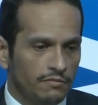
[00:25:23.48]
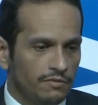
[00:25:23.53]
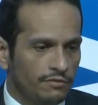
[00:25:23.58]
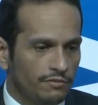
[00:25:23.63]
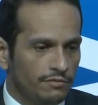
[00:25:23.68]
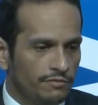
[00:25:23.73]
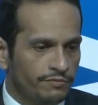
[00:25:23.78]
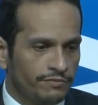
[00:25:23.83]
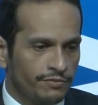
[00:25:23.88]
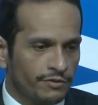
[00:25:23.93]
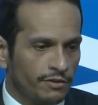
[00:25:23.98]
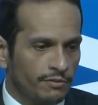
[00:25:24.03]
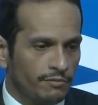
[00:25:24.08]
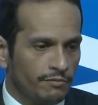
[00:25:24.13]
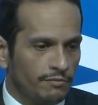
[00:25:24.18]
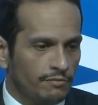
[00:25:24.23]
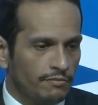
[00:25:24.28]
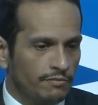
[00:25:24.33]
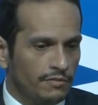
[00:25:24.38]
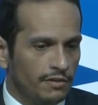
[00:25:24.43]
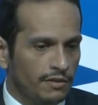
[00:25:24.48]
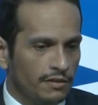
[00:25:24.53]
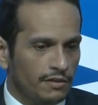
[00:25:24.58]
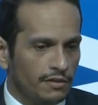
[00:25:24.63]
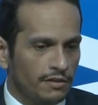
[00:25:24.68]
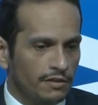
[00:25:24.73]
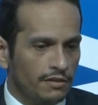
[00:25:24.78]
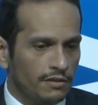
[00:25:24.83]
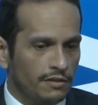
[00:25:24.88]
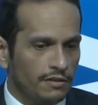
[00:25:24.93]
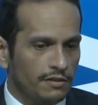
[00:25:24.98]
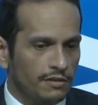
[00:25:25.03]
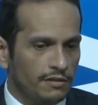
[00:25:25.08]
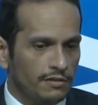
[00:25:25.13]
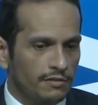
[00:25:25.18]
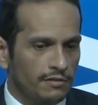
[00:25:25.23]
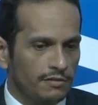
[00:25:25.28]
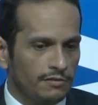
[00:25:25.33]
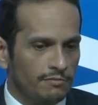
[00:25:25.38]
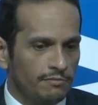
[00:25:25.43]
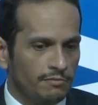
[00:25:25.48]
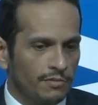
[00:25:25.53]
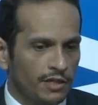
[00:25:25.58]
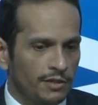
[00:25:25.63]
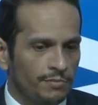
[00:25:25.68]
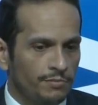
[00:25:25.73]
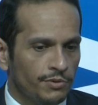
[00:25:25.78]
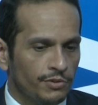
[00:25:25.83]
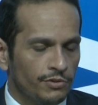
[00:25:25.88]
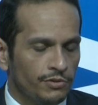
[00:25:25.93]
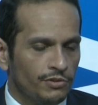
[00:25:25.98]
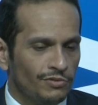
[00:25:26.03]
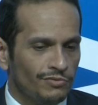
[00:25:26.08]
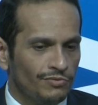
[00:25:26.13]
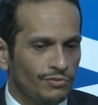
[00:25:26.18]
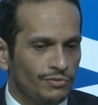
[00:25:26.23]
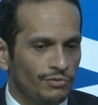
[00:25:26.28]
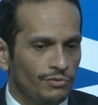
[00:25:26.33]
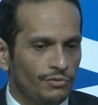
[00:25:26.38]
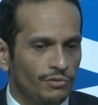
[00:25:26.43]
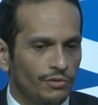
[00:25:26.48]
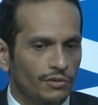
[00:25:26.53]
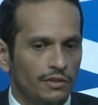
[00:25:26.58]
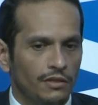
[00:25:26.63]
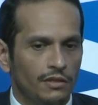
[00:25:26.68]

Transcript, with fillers: from uh, my point of view,